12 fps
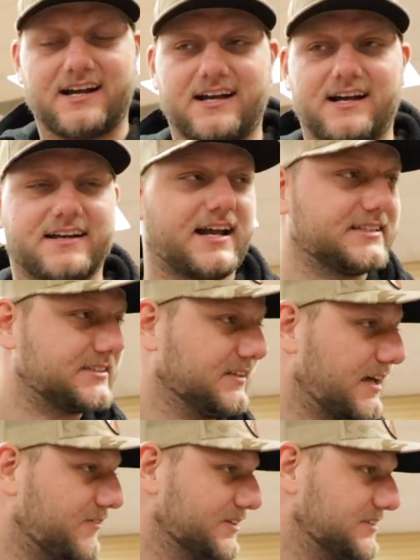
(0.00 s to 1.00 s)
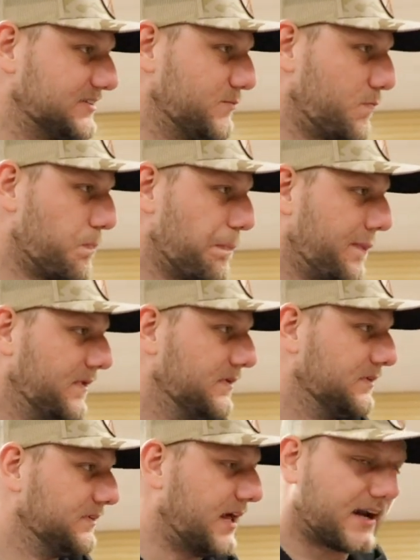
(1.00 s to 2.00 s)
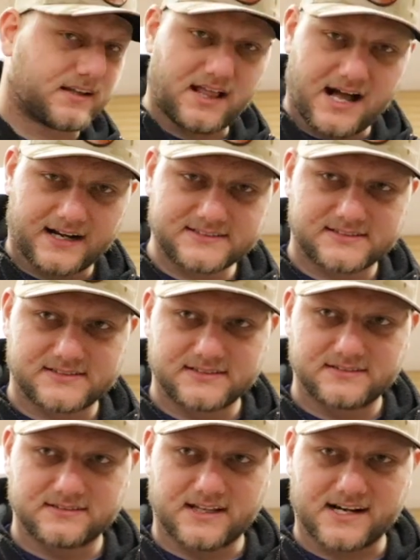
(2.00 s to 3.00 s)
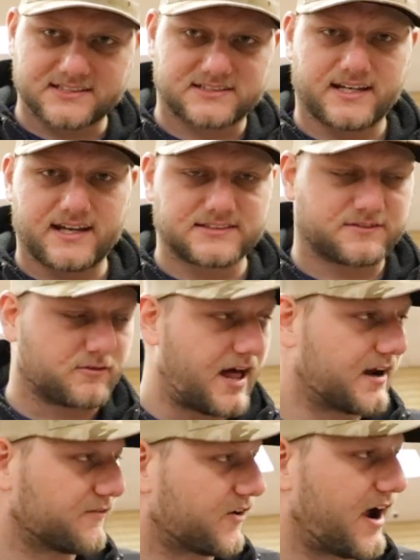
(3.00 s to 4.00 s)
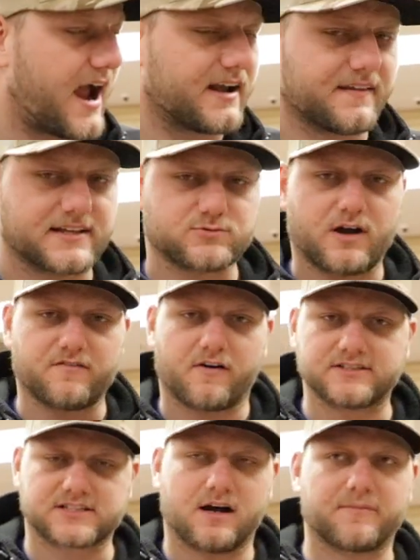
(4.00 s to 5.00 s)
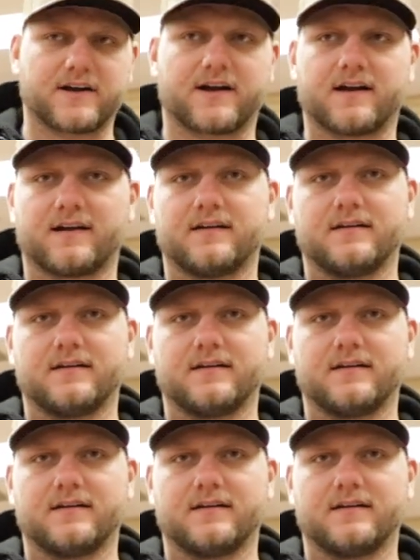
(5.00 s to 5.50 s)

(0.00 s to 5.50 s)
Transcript: of 1911s, a lot of Glocks, a lot of SIGs, a lot of variety. That's why I've always come here.